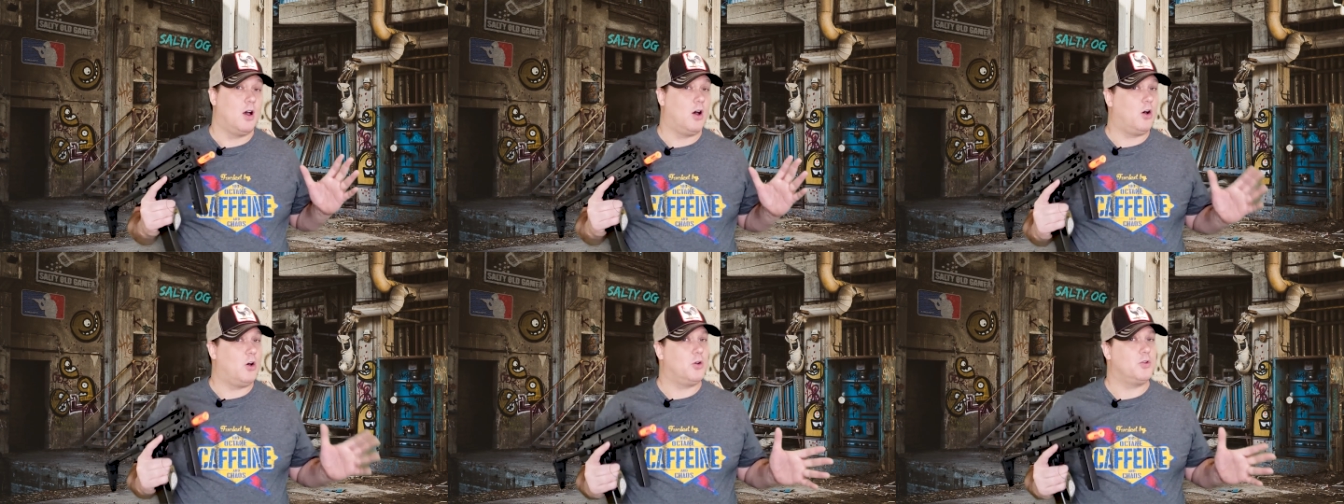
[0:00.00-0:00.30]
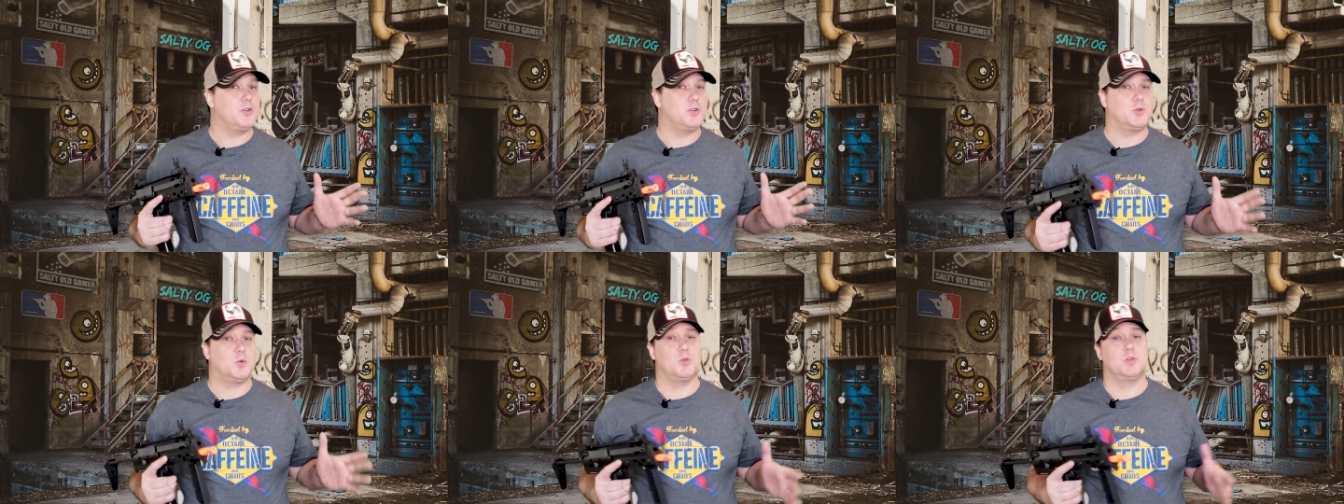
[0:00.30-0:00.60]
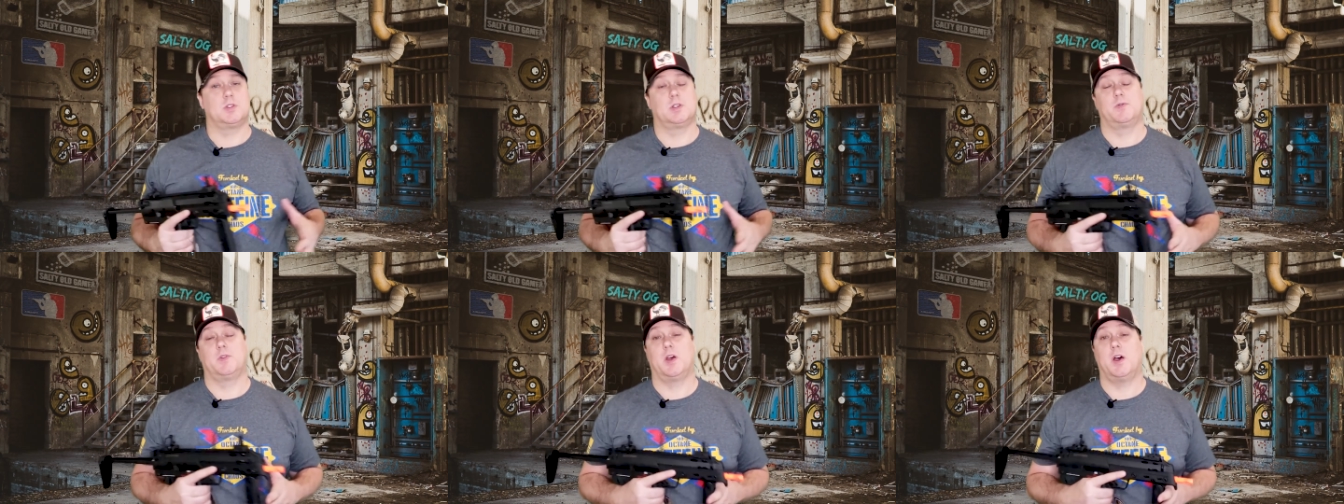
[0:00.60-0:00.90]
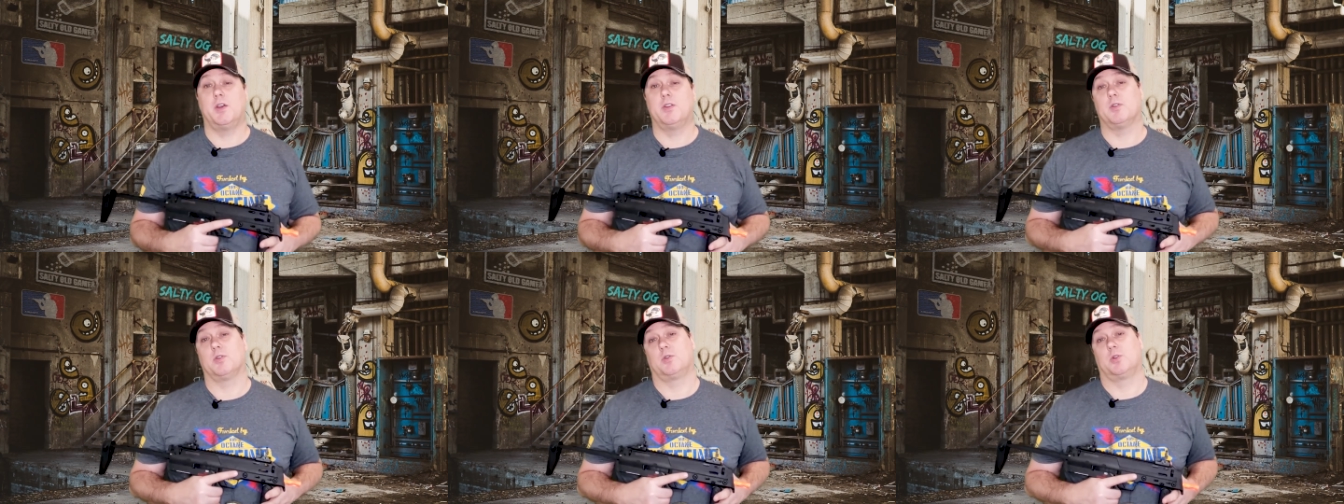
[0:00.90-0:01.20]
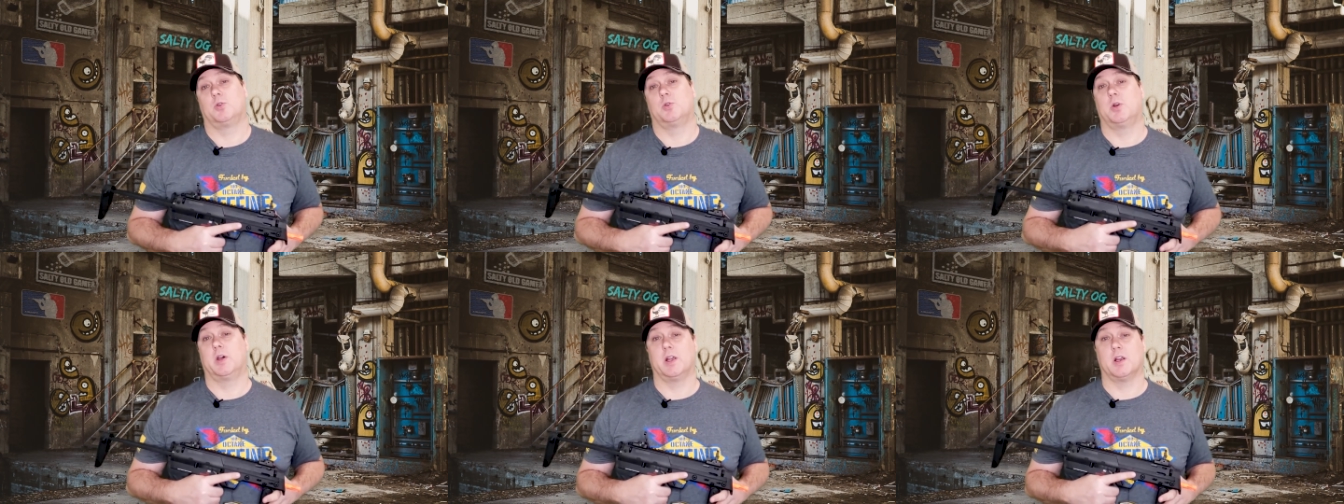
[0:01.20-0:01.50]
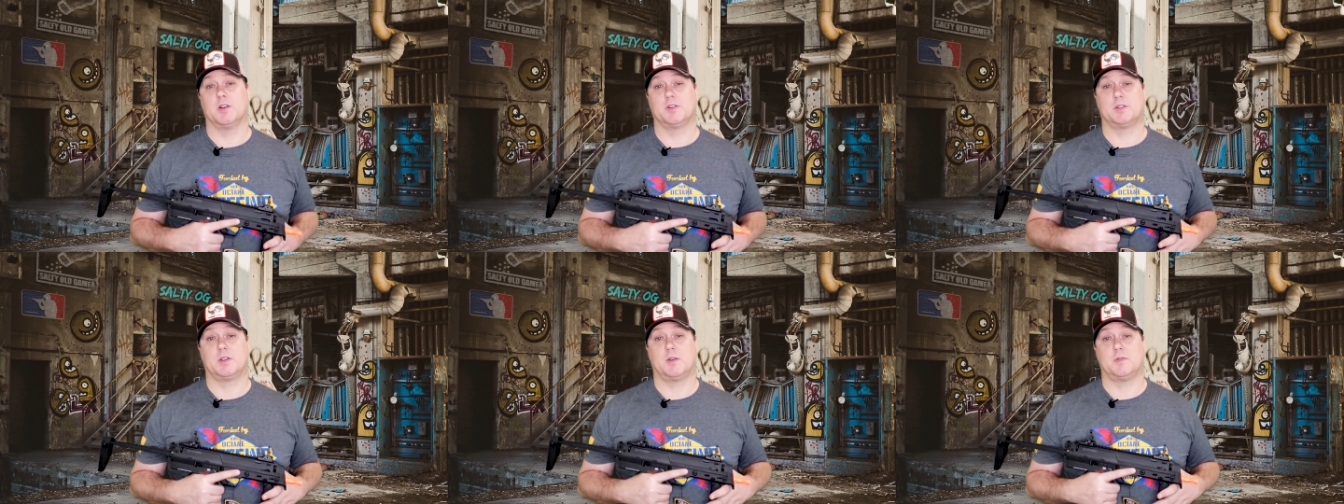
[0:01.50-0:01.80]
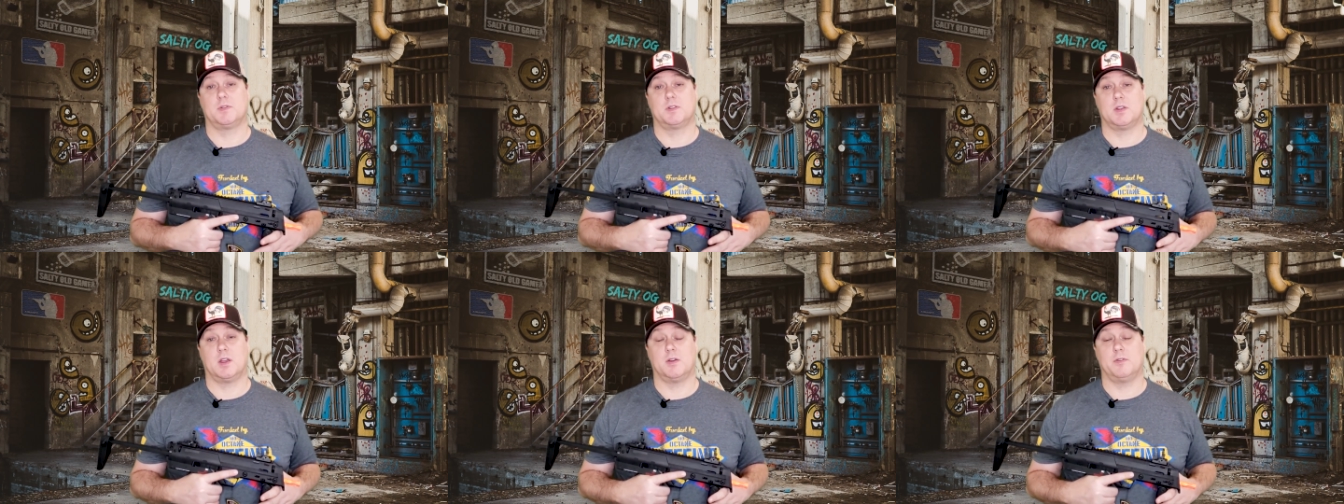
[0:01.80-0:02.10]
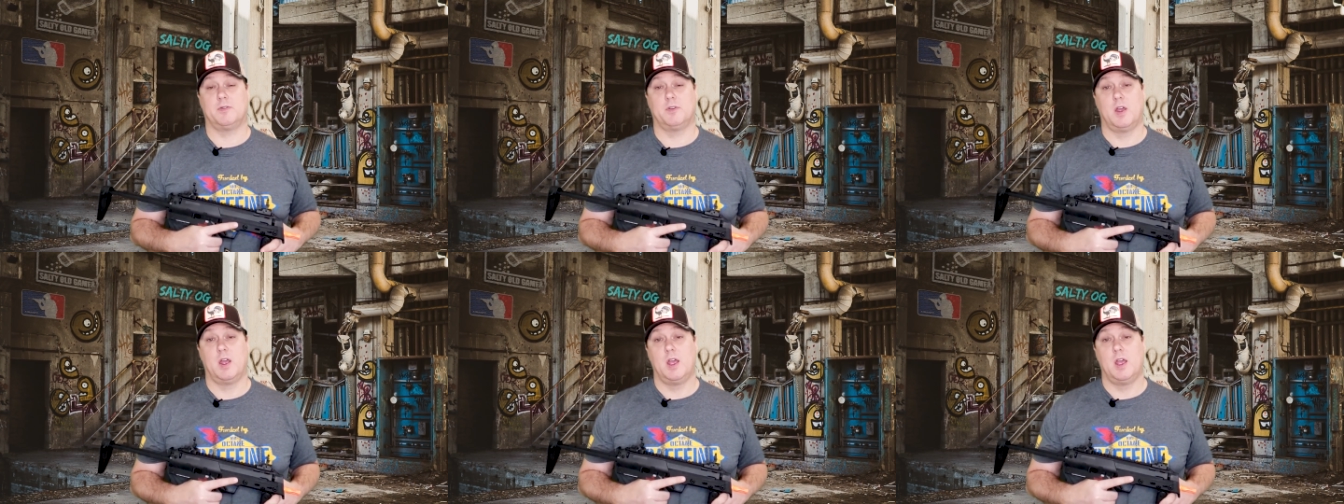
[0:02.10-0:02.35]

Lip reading: all sorts of other cool airsoft stuff,